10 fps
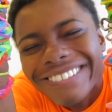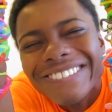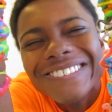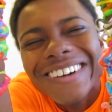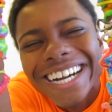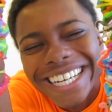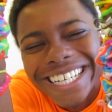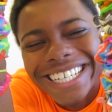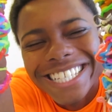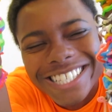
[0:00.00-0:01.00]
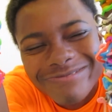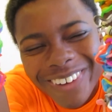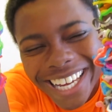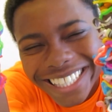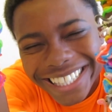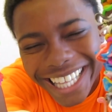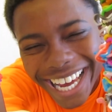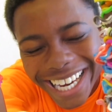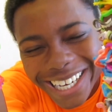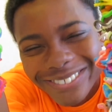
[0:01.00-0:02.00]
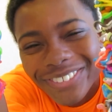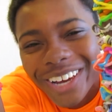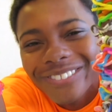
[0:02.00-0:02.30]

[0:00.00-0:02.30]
What is my life?